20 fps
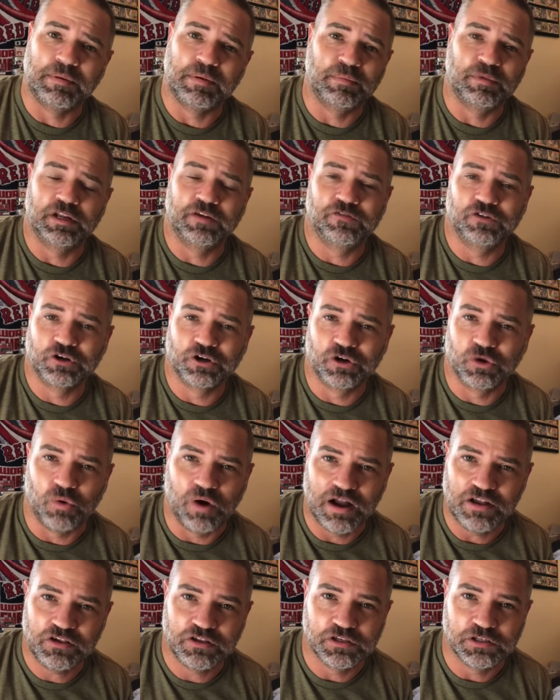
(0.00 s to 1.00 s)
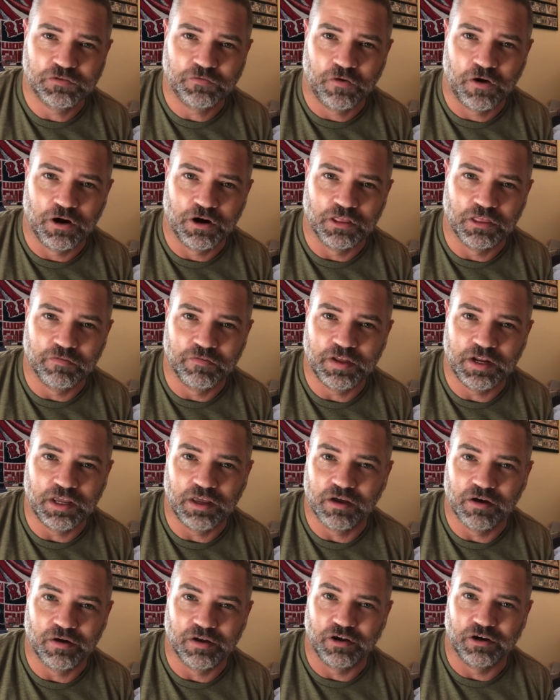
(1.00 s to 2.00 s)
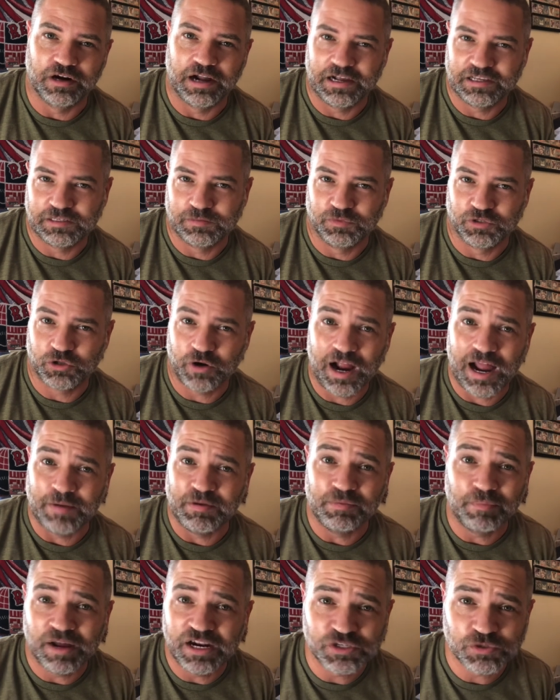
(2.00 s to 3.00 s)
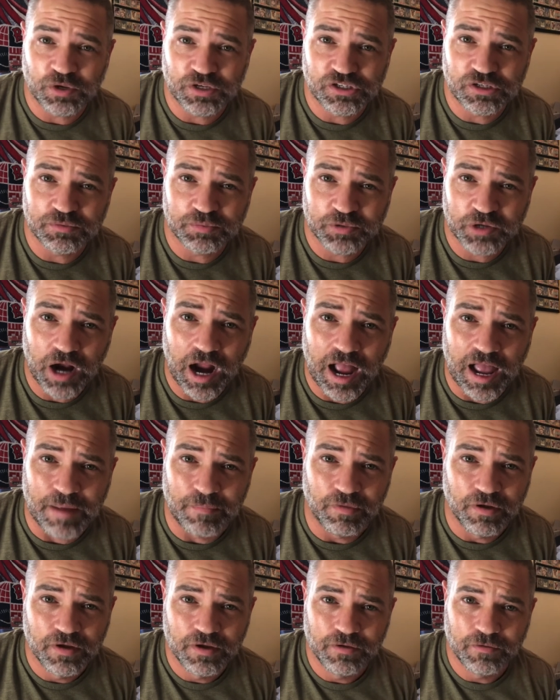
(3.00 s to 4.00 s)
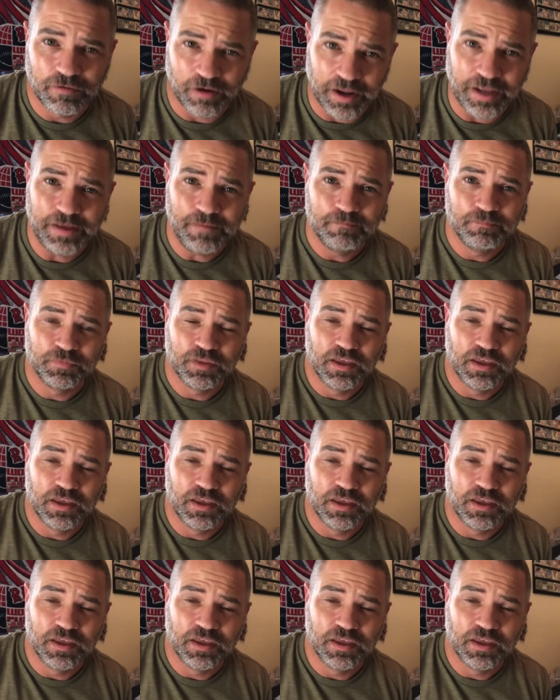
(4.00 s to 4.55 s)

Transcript: I mean, if you're gonna watch this far into the video and you're not subscribed, you might as well subscribe, right?